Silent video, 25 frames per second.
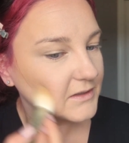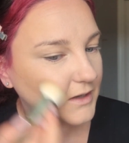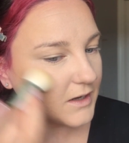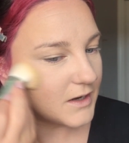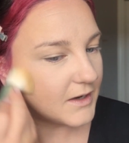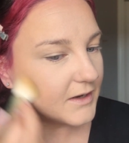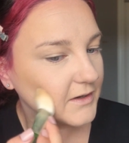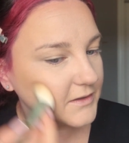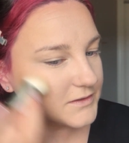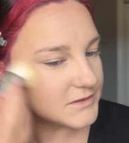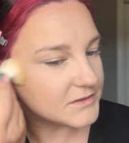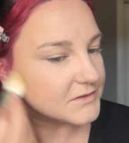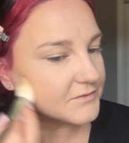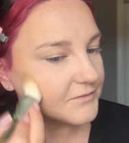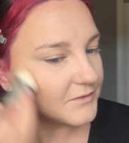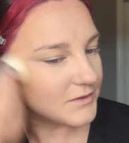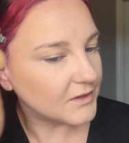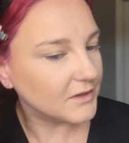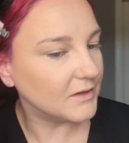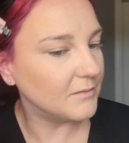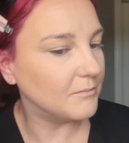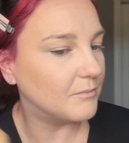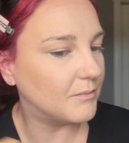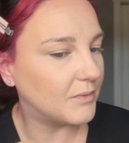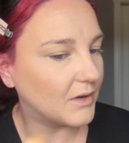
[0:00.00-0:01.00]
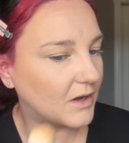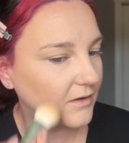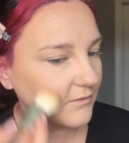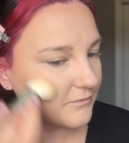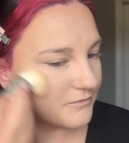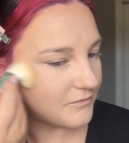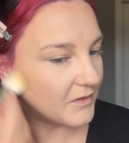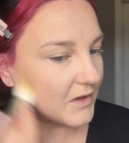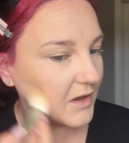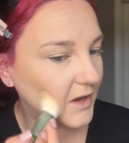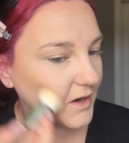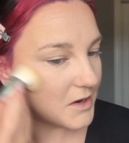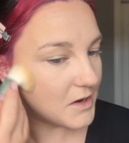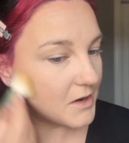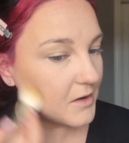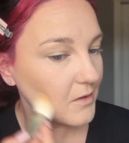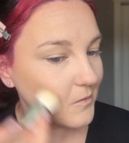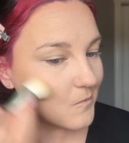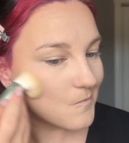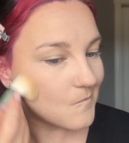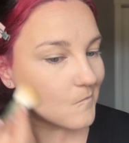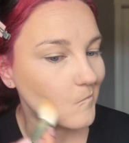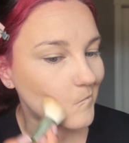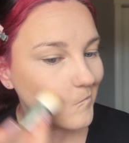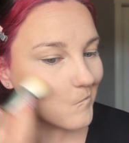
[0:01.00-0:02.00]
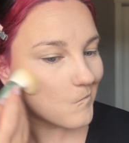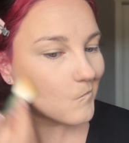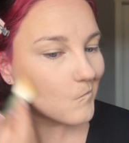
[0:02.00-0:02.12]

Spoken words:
to kind of just really buff that out.